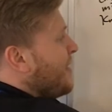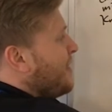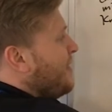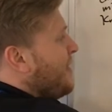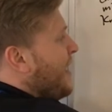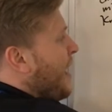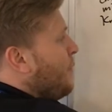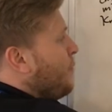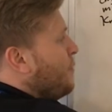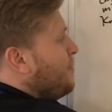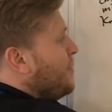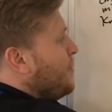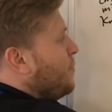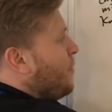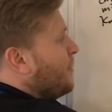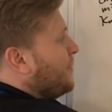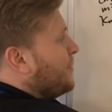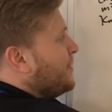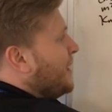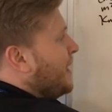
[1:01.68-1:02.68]
that would be
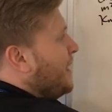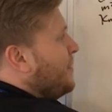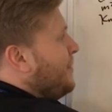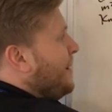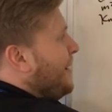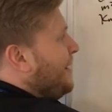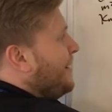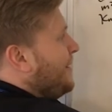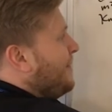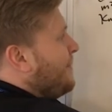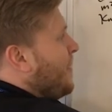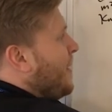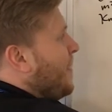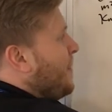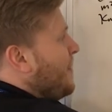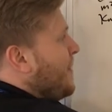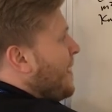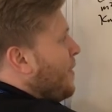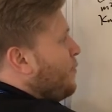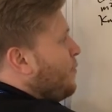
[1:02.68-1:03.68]
1 centimetre,
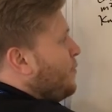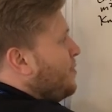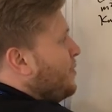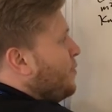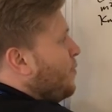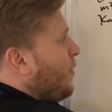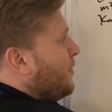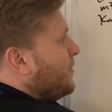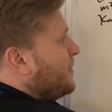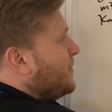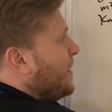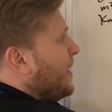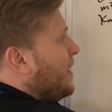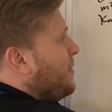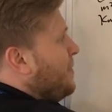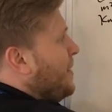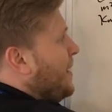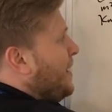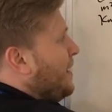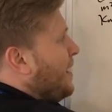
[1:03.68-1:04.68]
and that would be 1
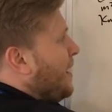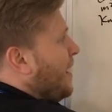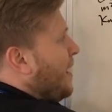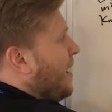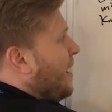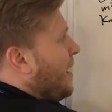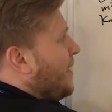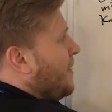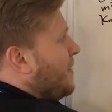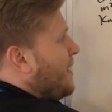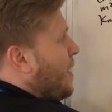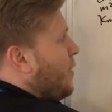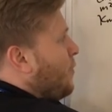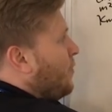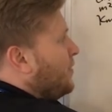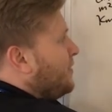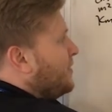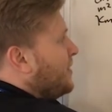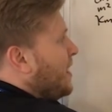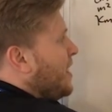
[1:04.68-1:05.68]
centimetre, that
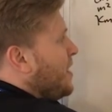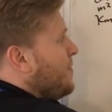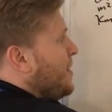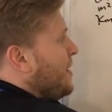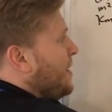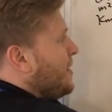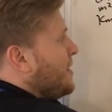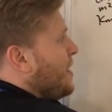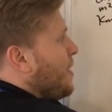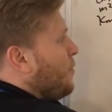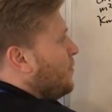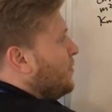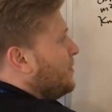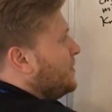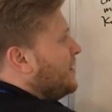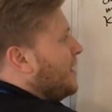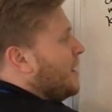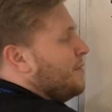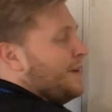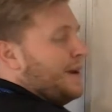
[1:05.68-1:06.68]
1 centimetre, that 1
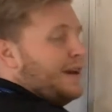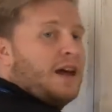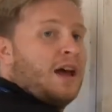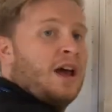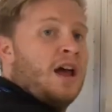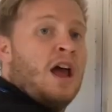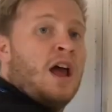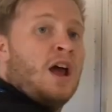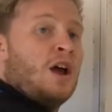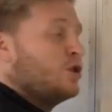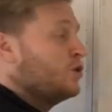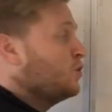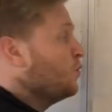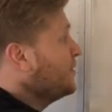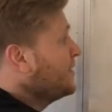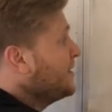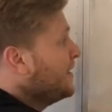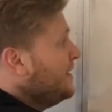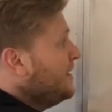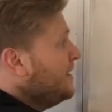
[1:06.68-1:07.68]
centimetre. So
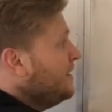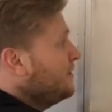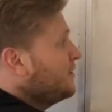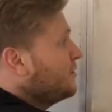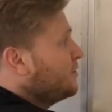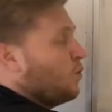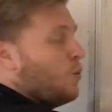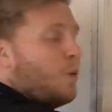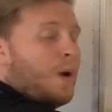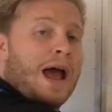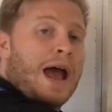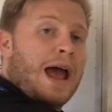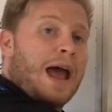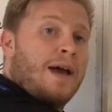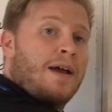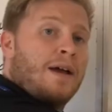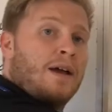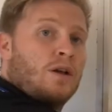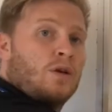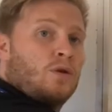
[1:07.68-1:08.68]
it's a little
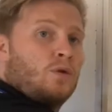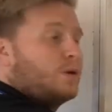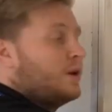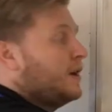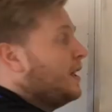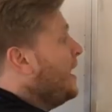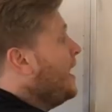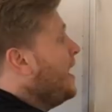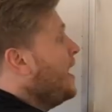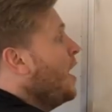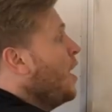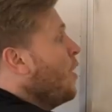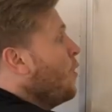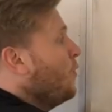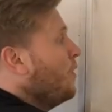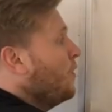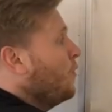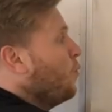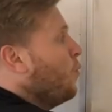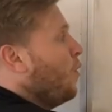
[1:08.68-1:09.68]
square, okay,
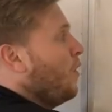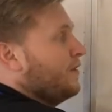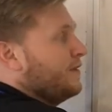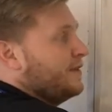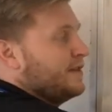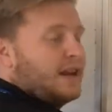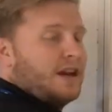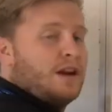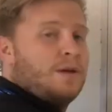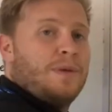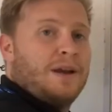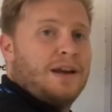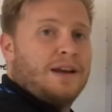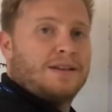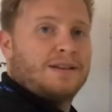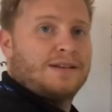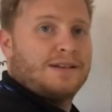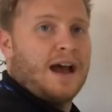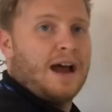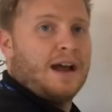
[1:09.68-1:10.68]
with 1
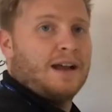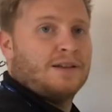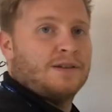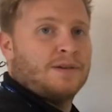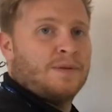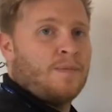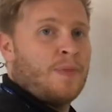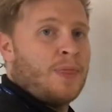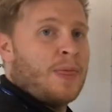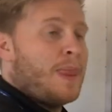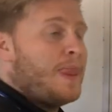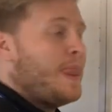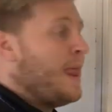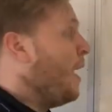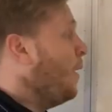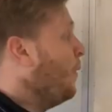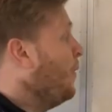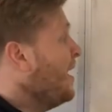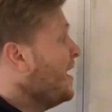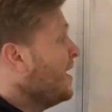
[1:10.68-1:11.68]
centimetre sides.
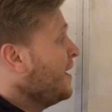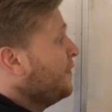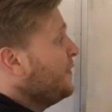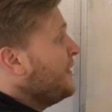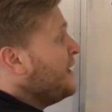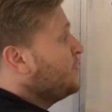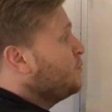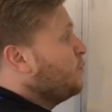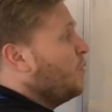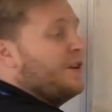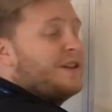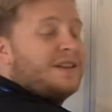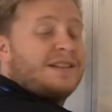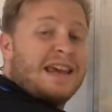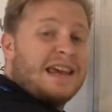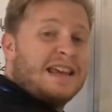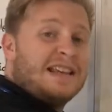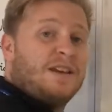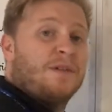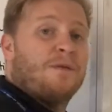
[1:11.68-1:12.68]
Now, this one
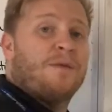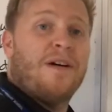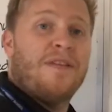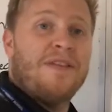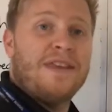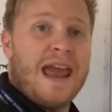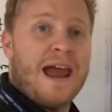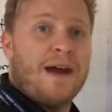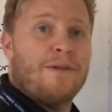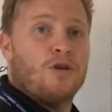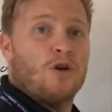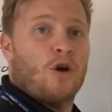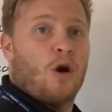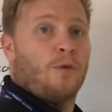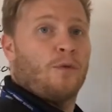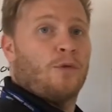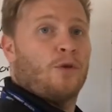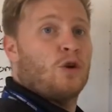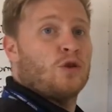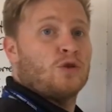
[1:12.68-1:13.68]
is easy to find the area
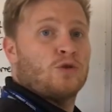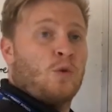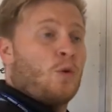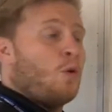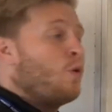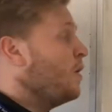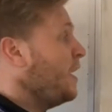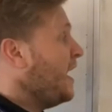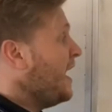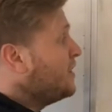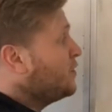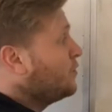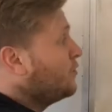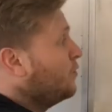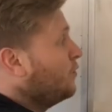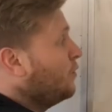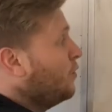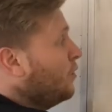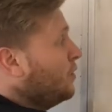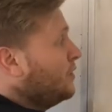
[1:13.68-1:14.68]
of because it's
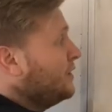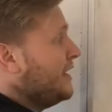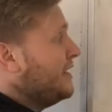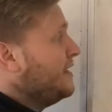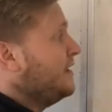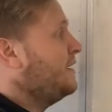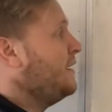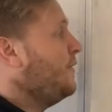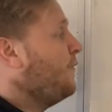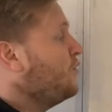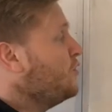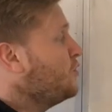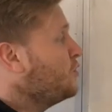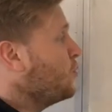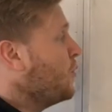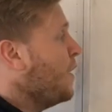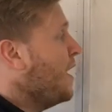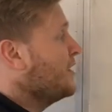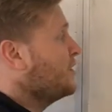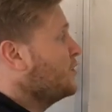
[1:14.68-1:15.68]
cut into different
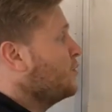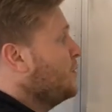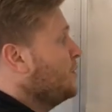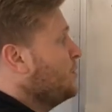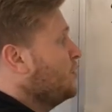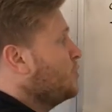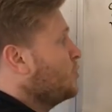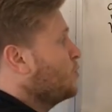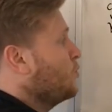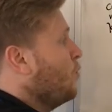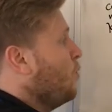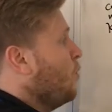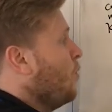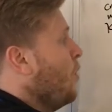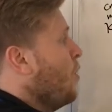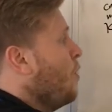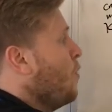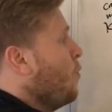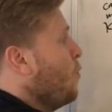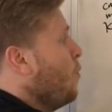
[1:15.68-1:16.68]
squares. So we just
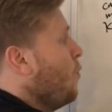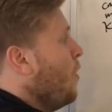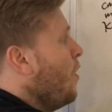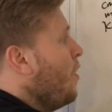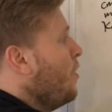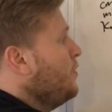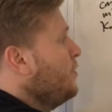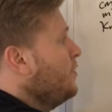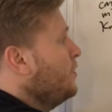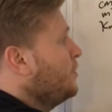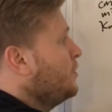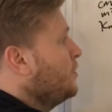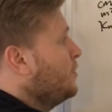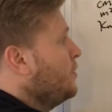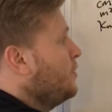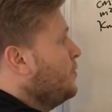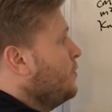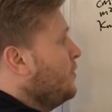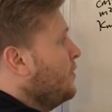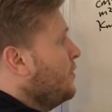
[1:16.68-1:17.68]
go 1,
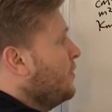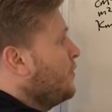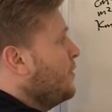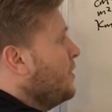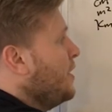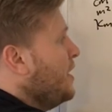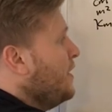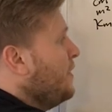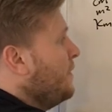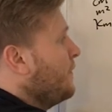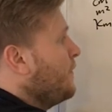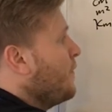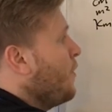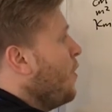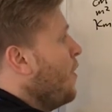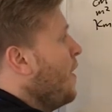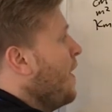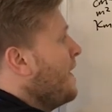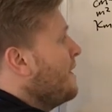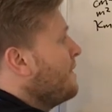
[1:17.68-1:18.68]
2, 3,
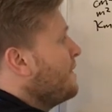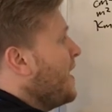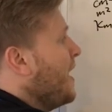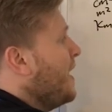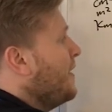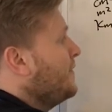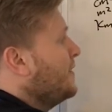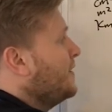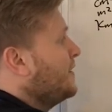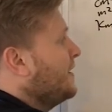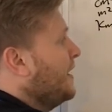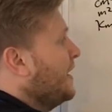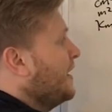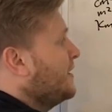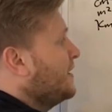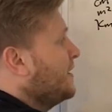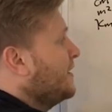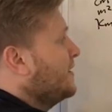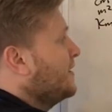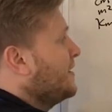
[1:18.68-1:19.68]
4, 5,
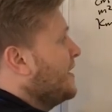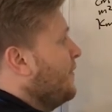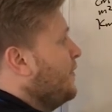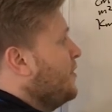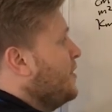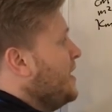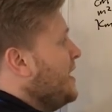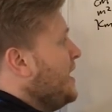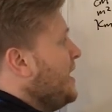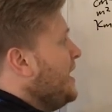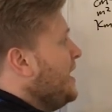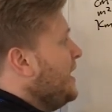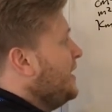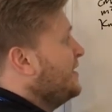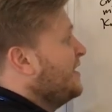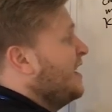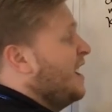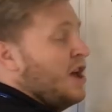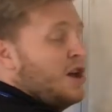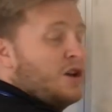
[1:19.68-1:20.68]
6, 7,
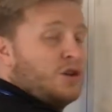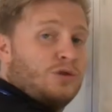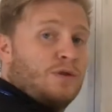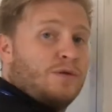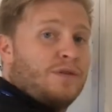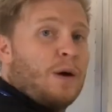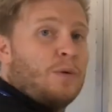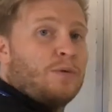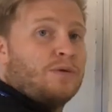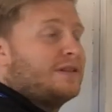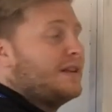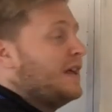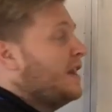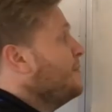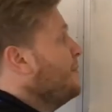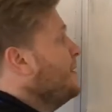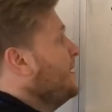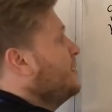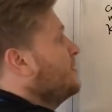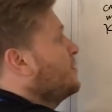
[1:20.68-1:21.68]
8. So if that was
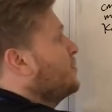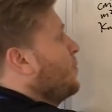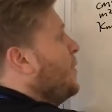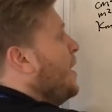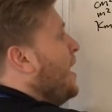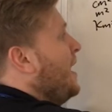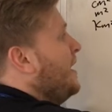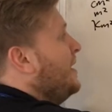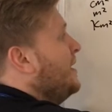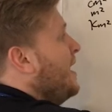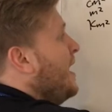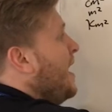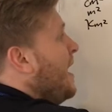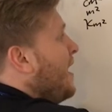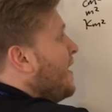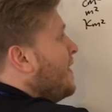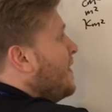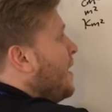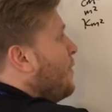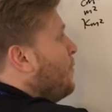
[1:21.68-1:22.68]
centimetres squared,
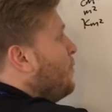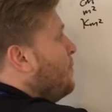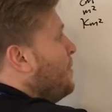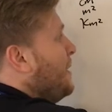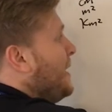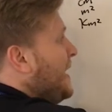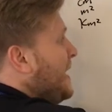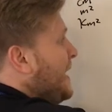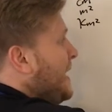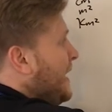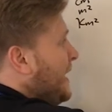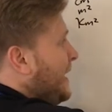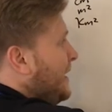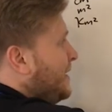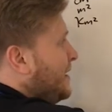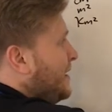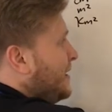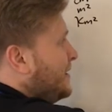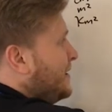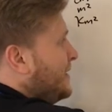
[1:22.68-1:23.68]
that would be
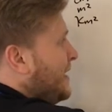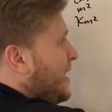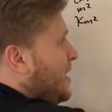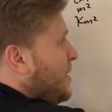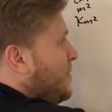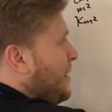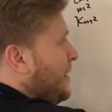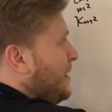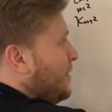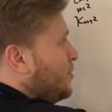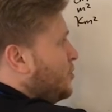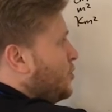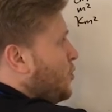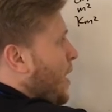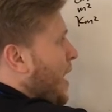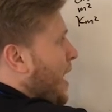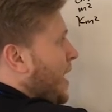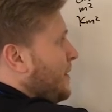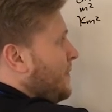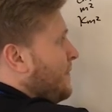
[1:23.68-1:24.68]
8 centimetres
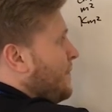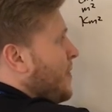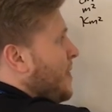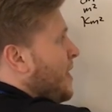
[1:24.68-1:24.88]
squared.